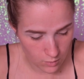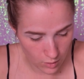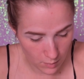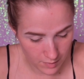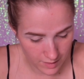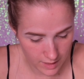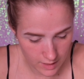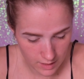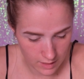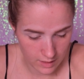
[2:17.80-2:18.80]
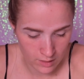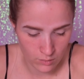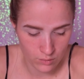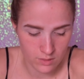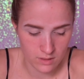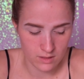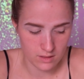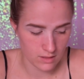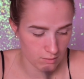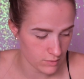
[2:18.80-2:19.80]
and I thought
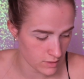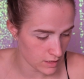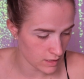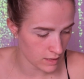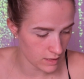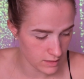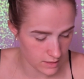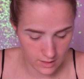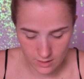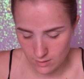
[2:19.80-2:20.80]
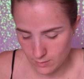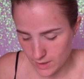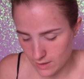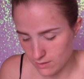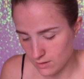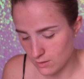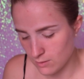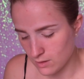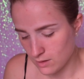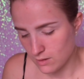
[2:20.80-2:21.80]
that there was a setting
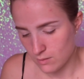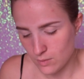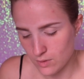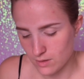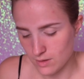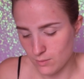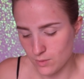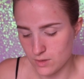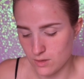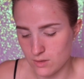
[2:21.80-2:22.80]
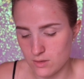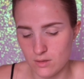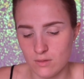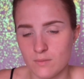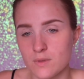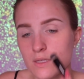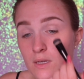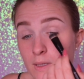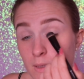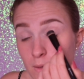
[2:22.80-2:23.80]
powder, but there wasn't, so I'm just
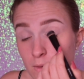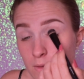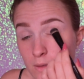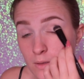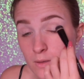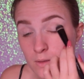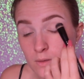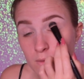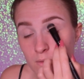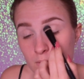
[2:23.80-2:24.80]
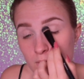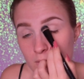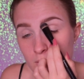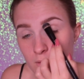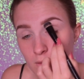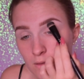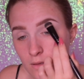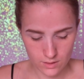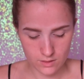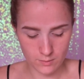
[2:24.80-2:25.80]
gonna use this.
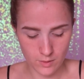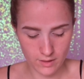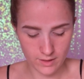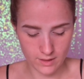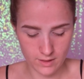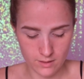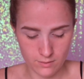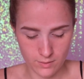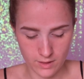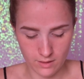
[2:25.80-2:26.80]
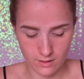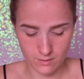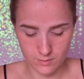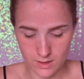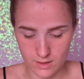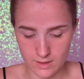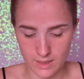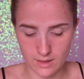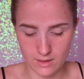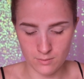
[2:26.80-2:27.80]
So I'm going in with, I'm just going to
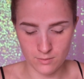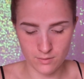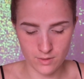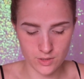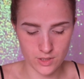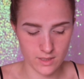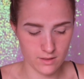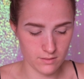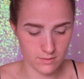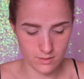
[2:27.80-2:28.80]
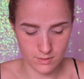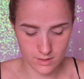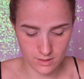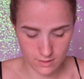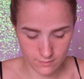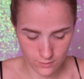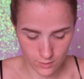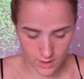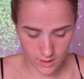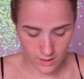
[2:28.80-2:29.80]
take that brush out, otherwise it's going to
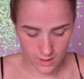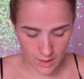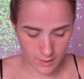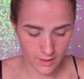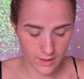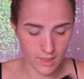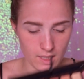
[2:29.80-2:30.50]
fall out. Going